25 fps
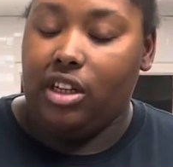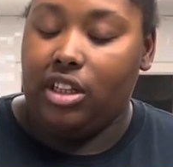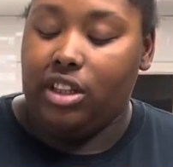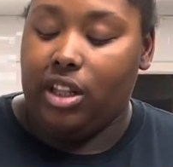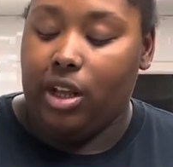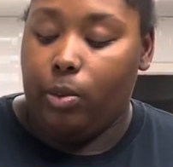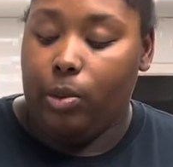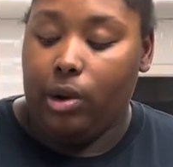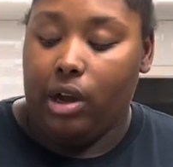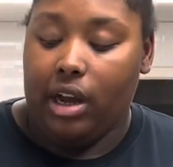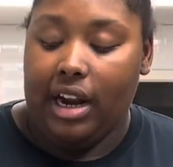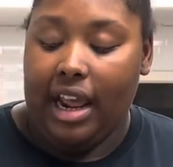and
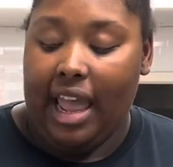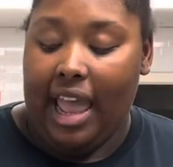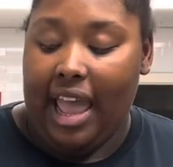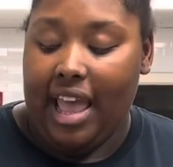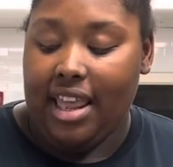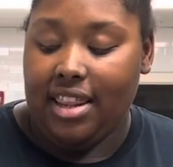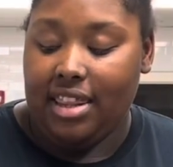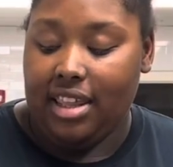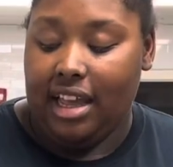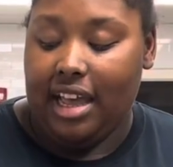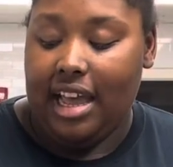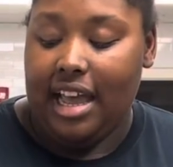then we're gonna
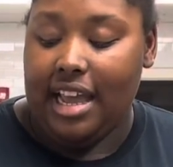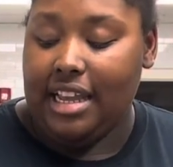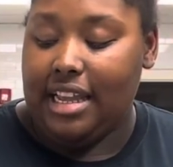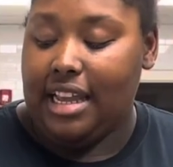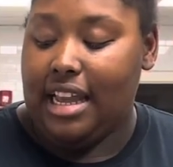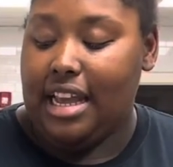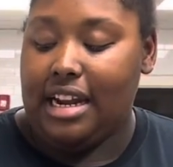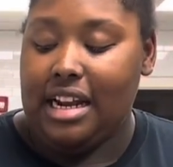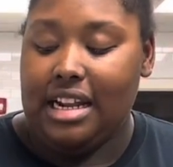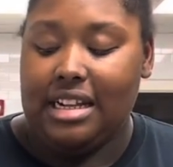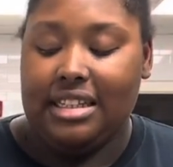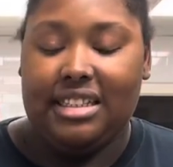add the
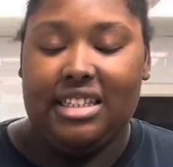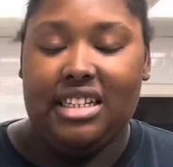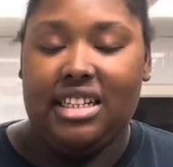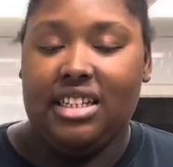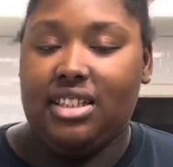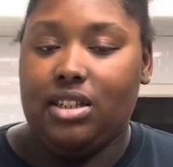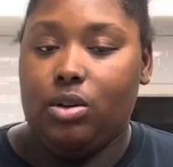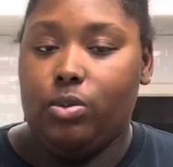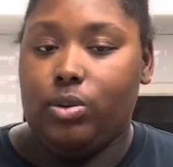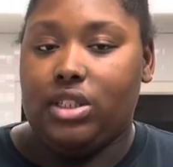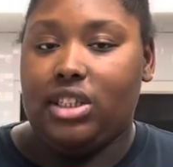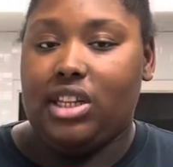onion and
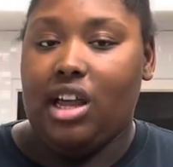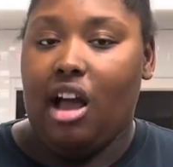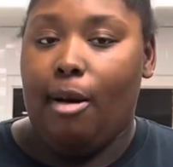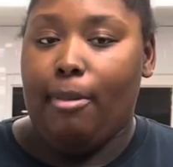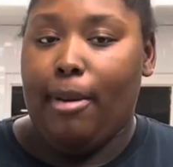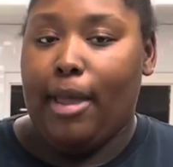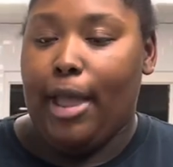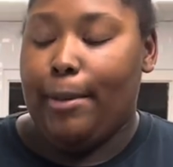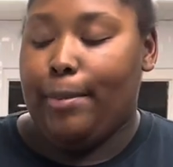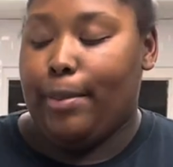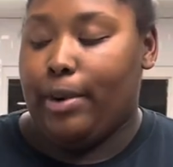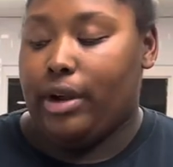season with salt,
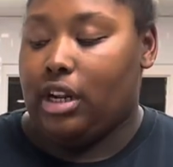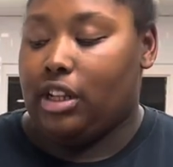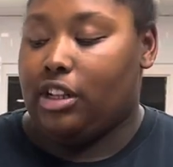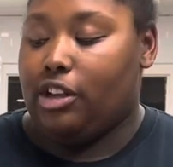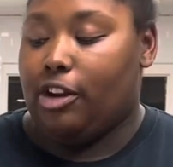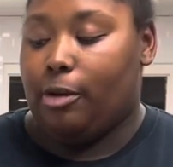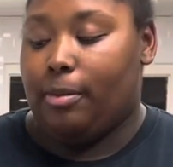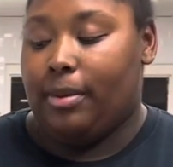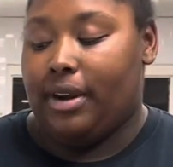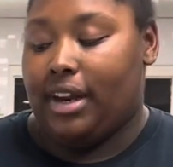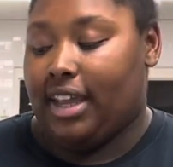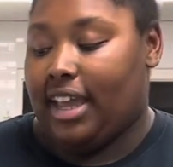pepper, and a
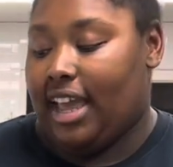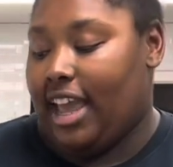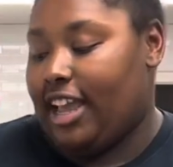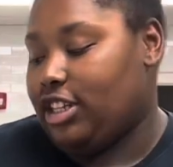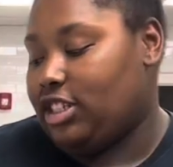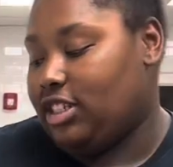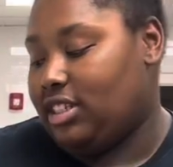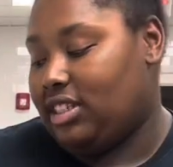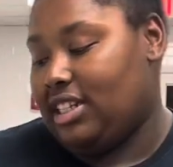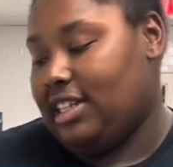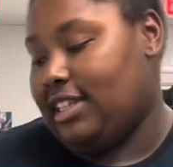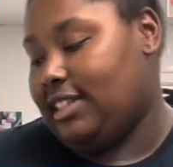little bit of
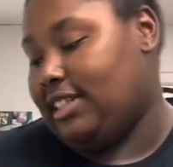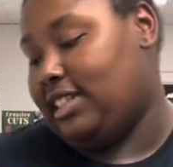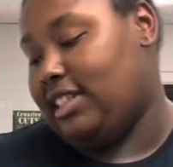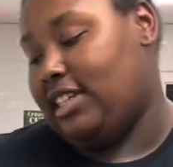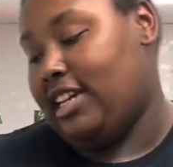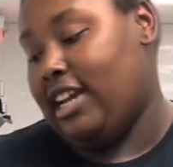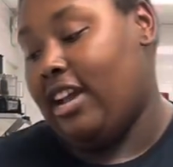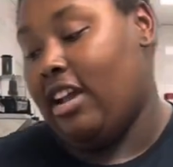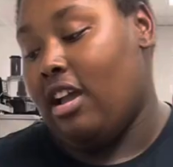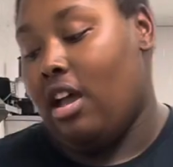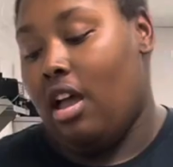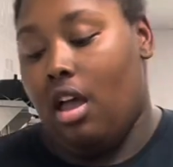Cajun
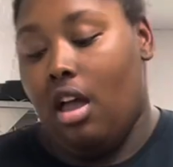seasoning.